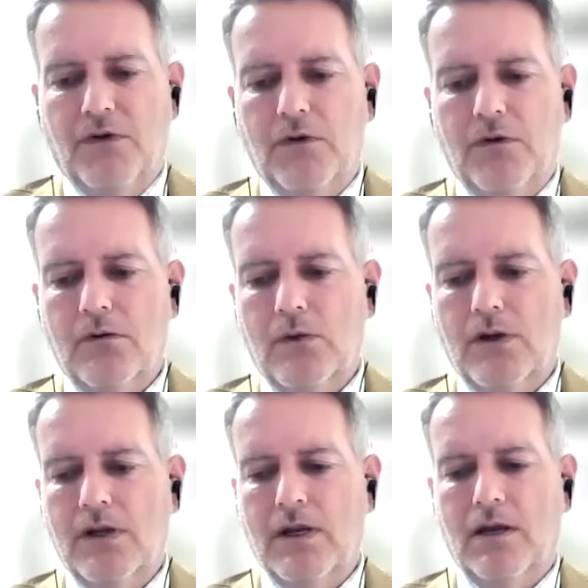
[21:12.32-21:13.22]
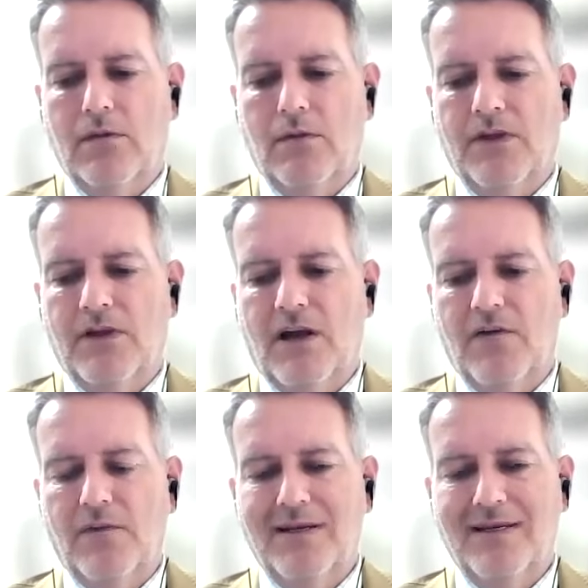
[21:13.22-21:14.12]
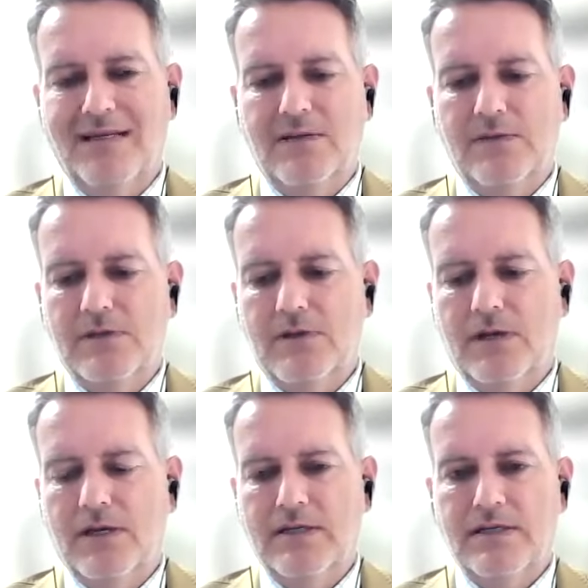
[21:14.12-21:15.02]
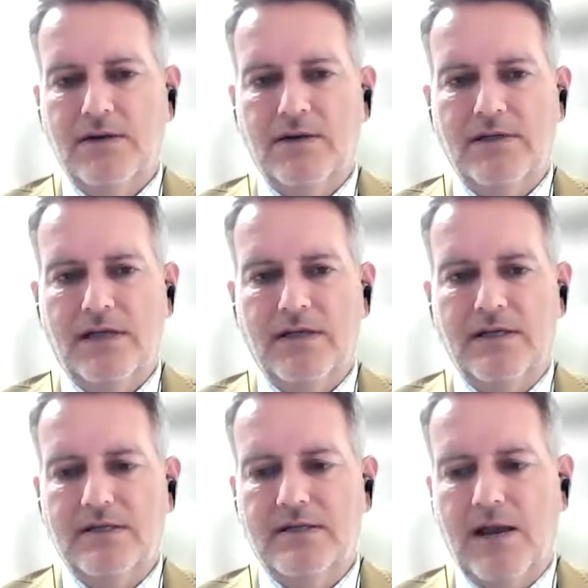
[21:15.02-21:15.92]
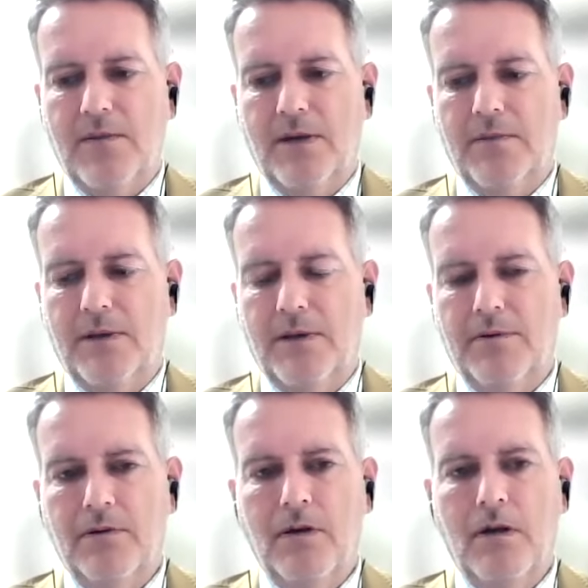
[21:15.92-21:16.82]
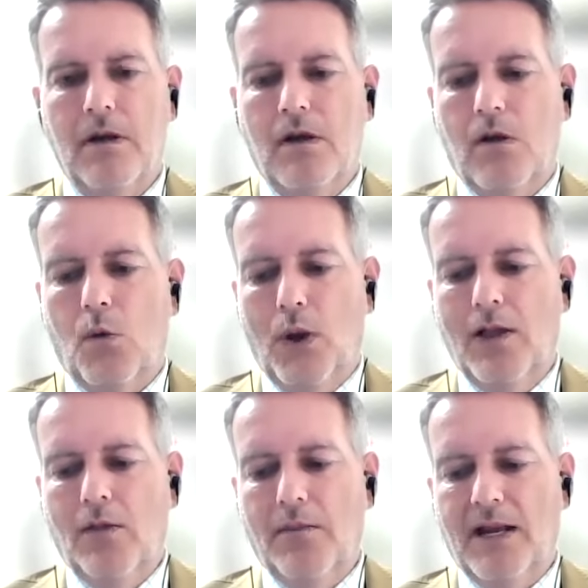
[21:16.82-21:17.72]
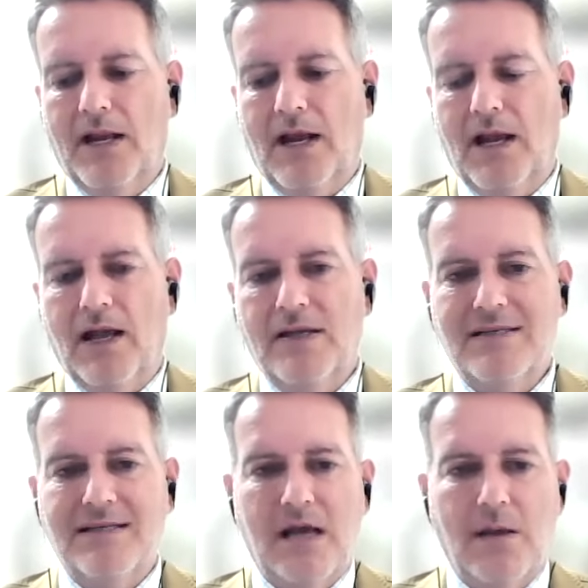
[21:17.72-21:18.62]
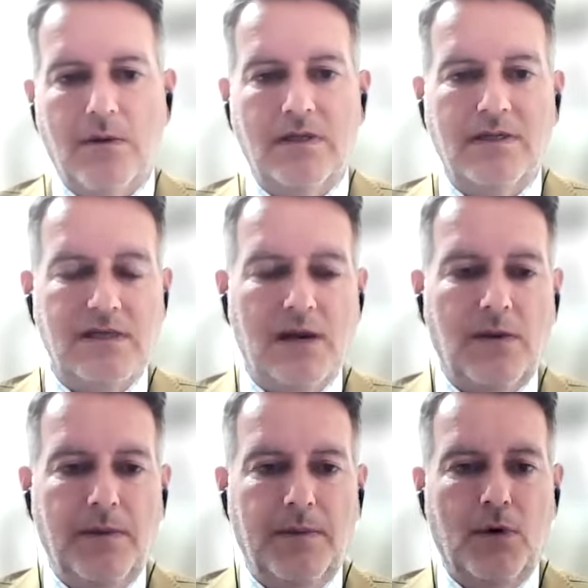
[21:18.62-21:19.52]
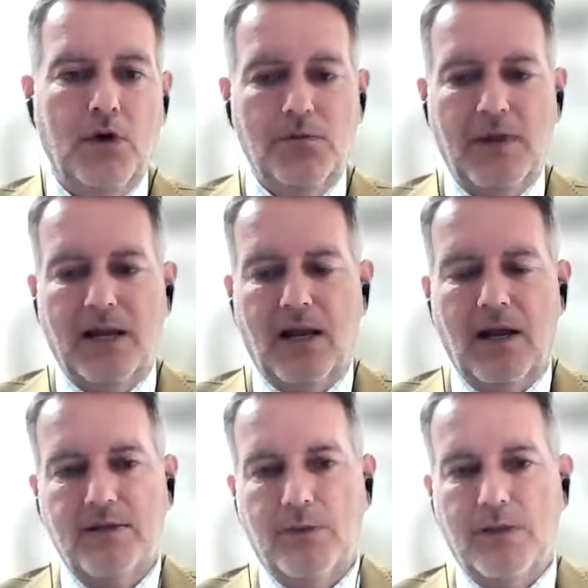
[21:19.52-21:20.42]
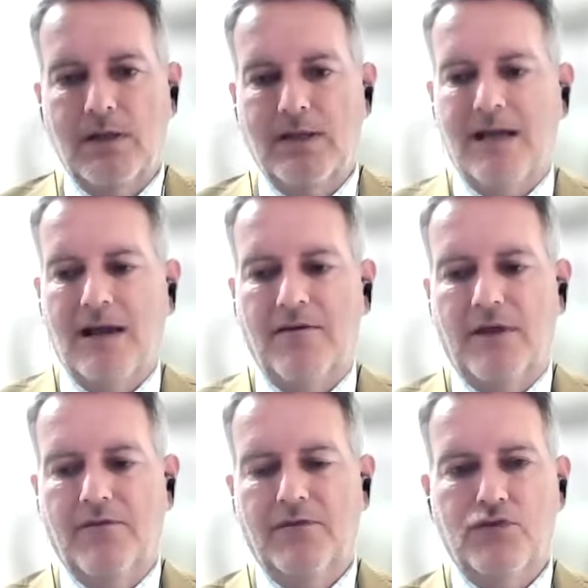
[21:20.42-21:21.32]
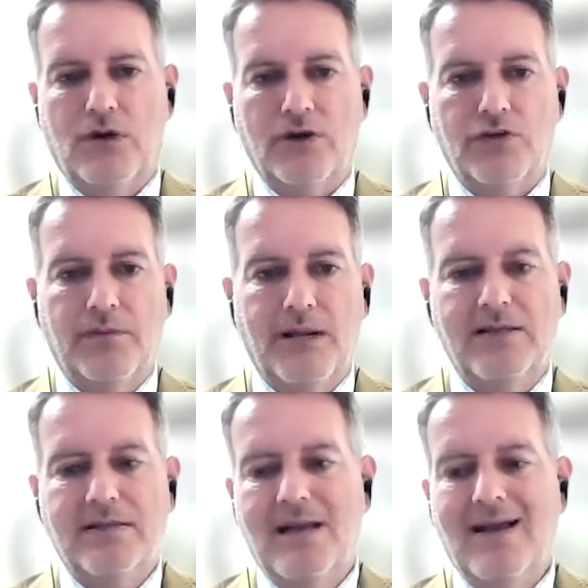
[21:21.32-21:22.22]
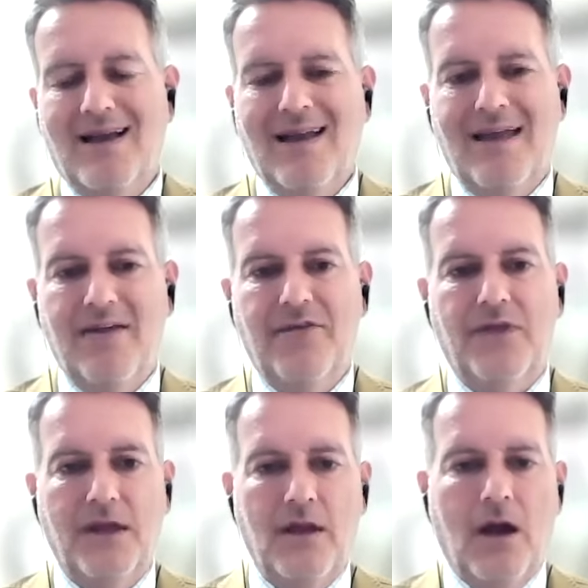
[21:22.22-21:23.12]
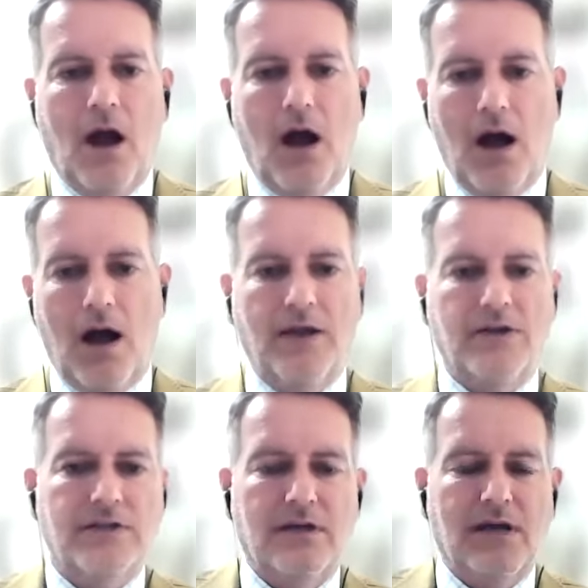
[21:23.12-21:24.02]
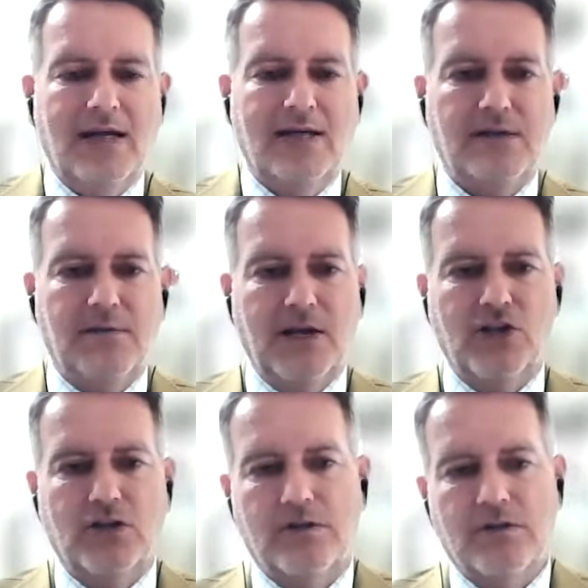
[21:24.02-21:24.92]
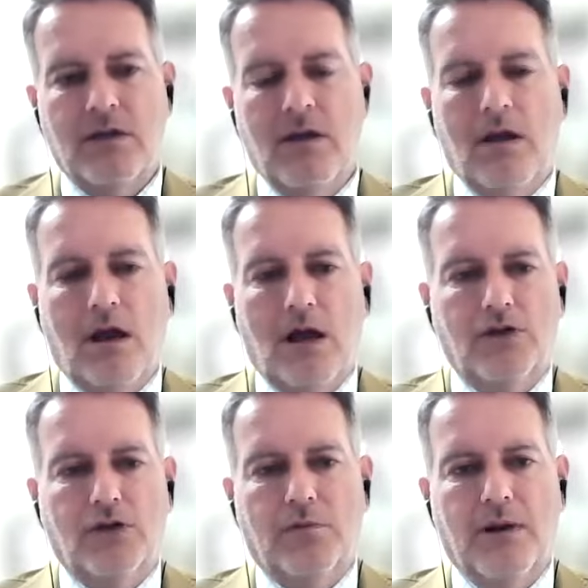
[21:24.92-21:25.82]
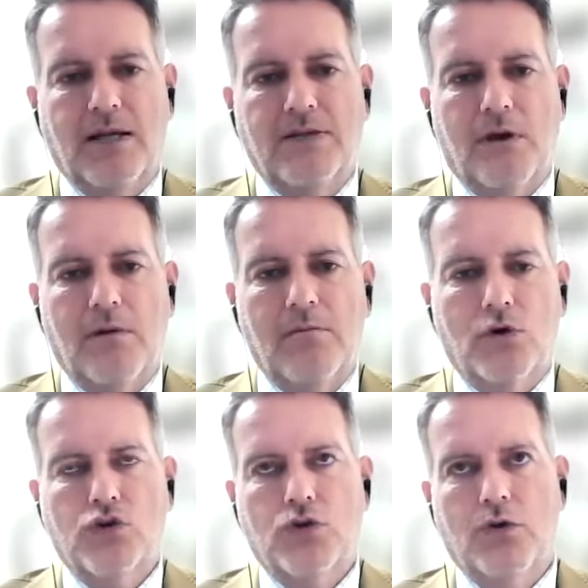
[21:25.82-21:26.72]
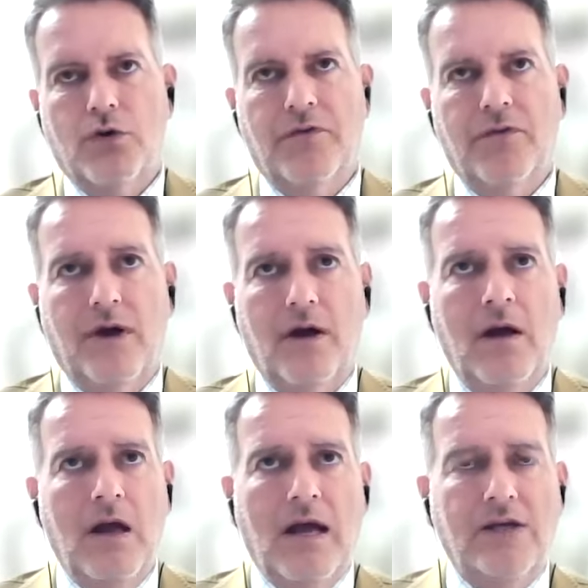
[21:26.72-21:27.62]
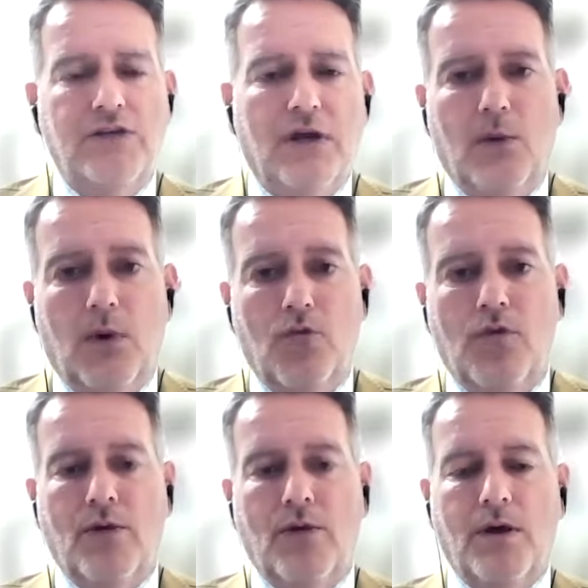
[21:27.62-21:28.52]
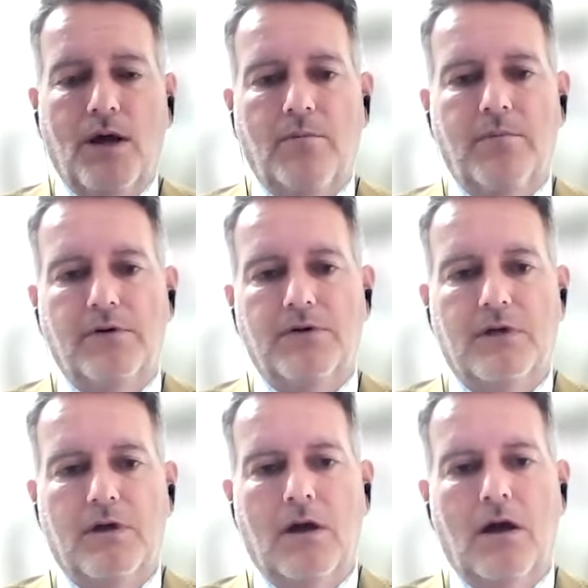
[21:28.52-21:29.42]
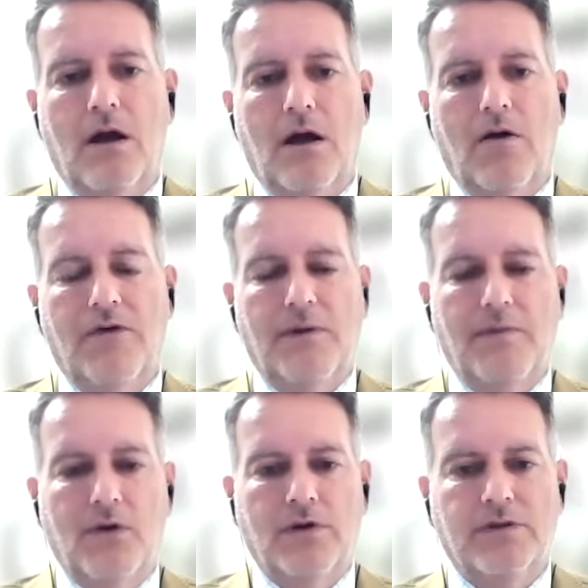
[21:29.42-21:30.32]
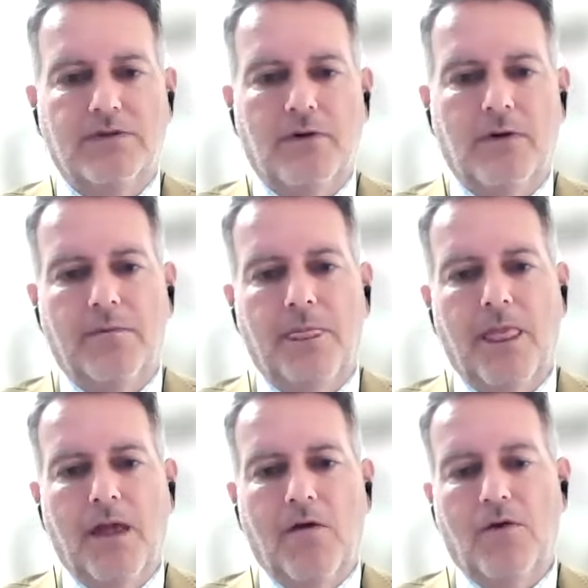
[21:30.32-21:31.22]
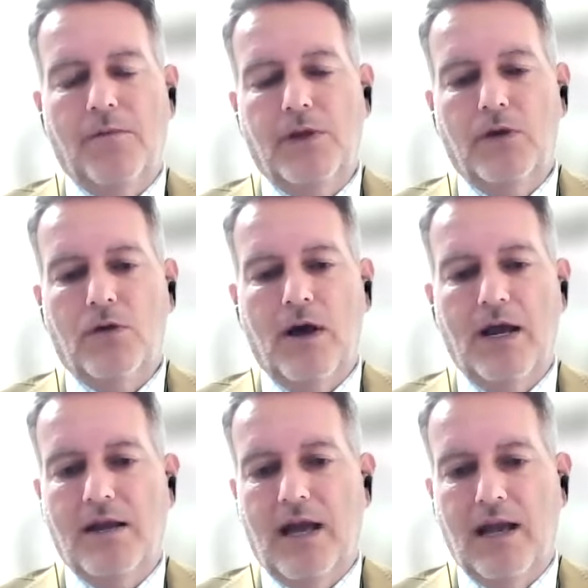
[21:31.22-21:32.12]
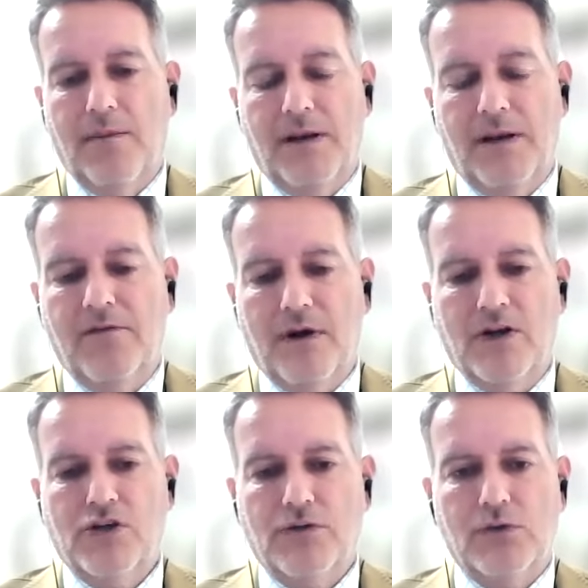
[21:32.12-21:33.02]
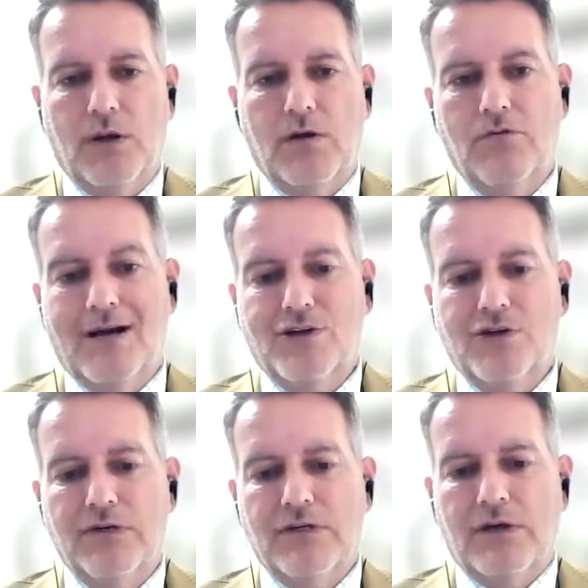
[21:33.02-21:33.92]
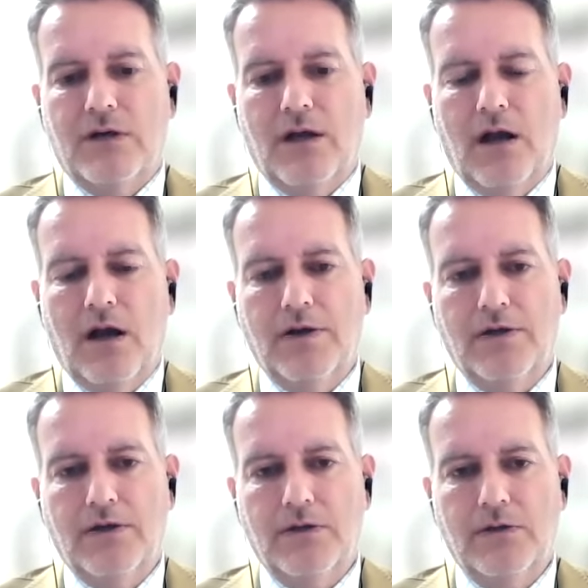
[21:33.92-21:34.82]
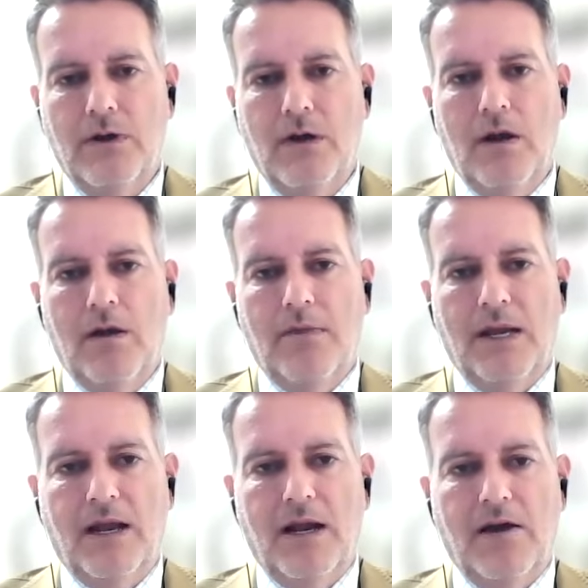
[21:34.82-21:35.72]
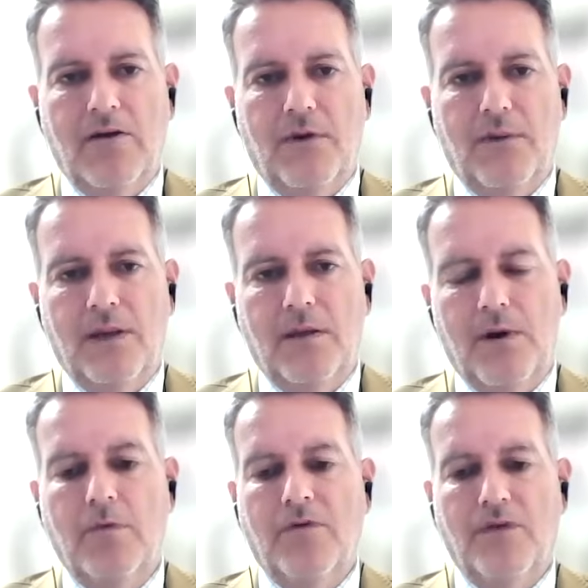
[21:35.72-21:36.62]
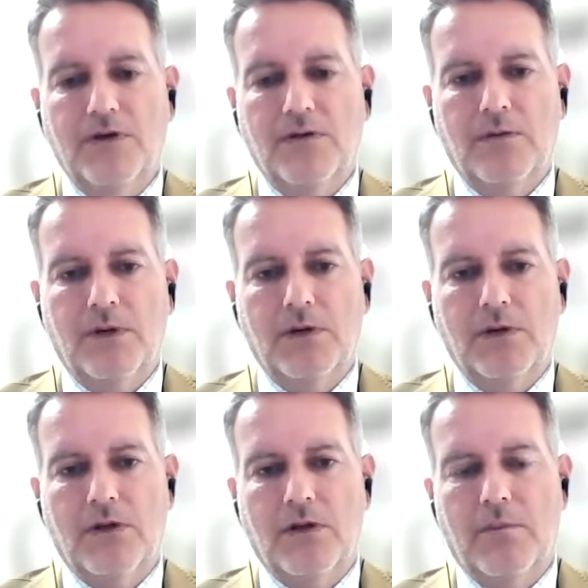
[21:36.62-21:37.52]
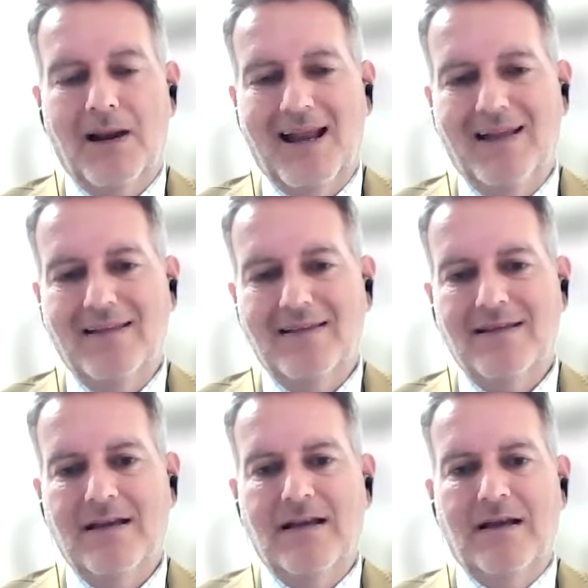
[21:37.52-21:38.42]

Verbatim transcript: all, what uh, what the government did was not necessarily say this is how many people will make aliyah is this how this is how many people could make aliyah. we need to have the infrastructure in place if the highest estimations uh, took place. So I'm not sure if uh, it certainly were record numbers uh, of immigrants from from Ukraine and I believe Russia as well. Russia, it's certainly harder to make aliyah from at the moment. First of all, because a lot of planes